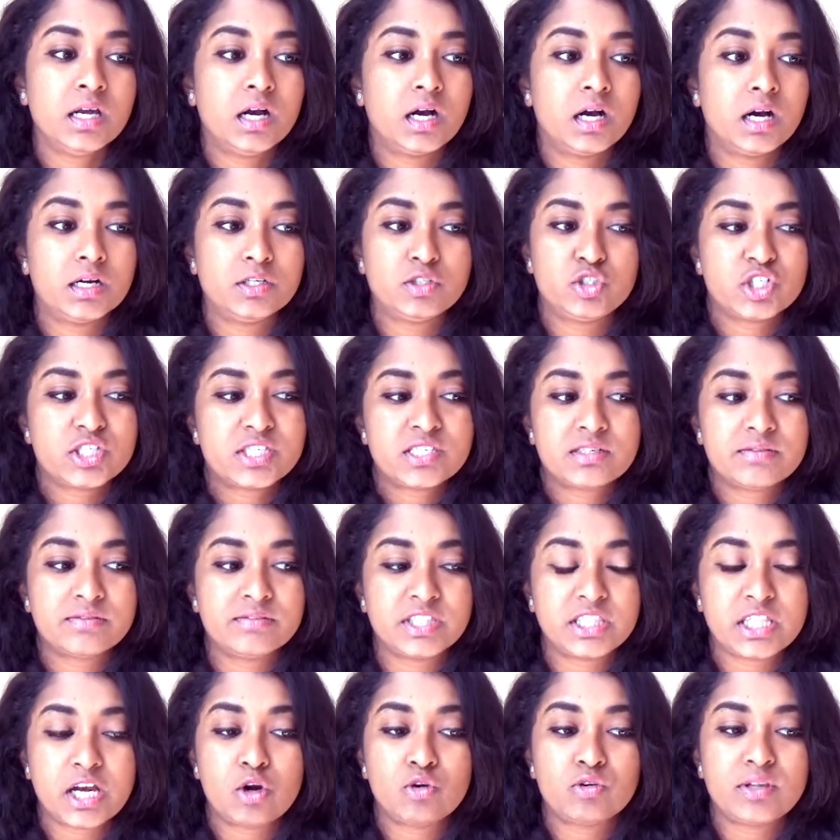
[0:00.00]
uh, just
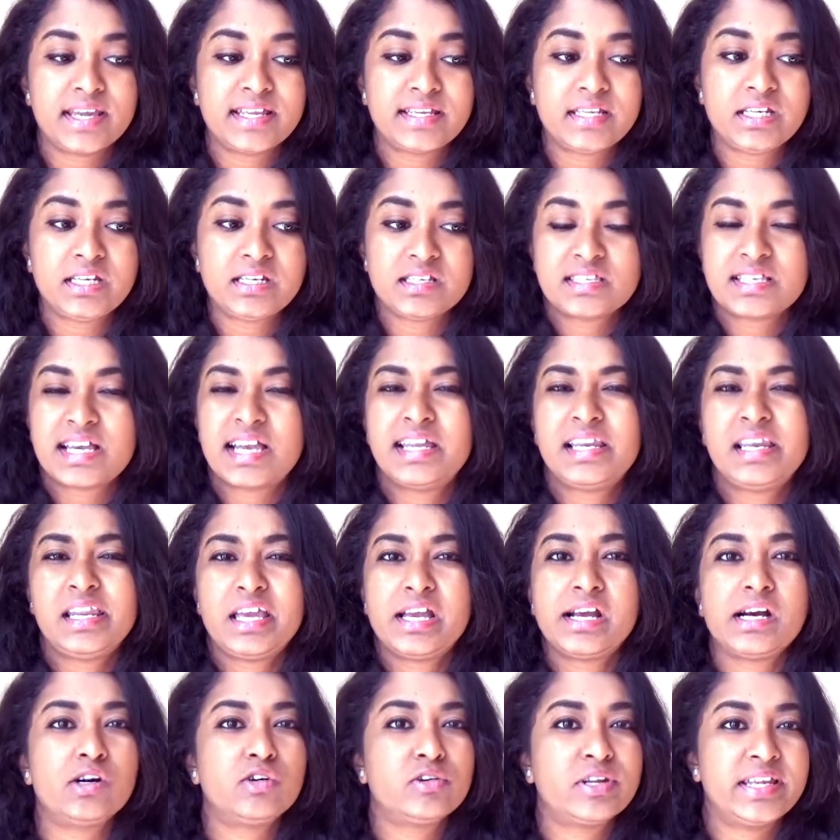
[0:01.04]
without any design
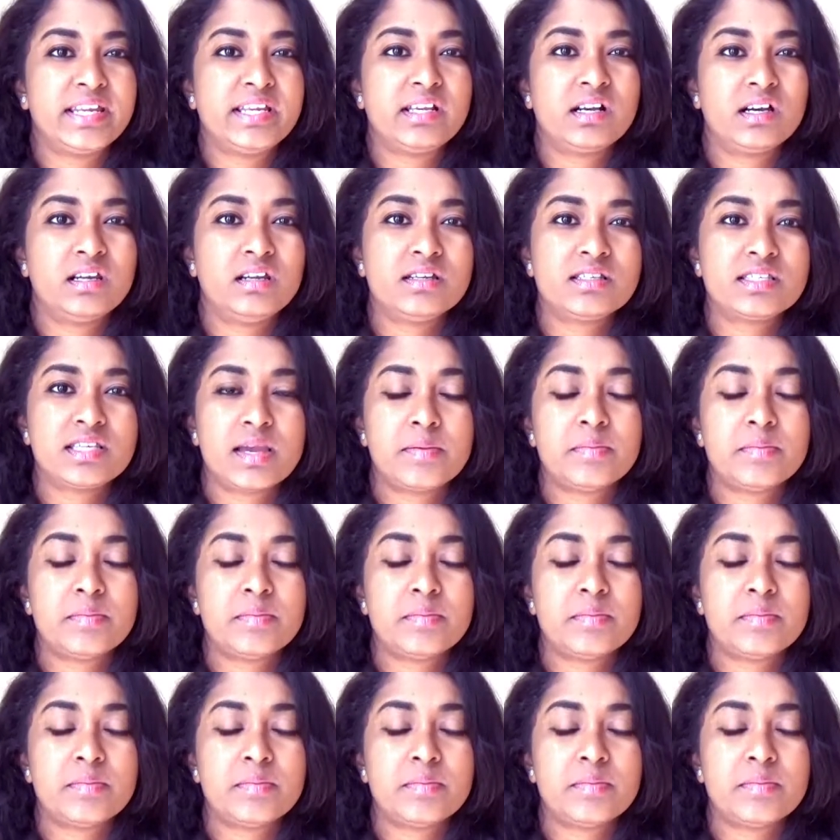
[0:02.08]
layout, any colors.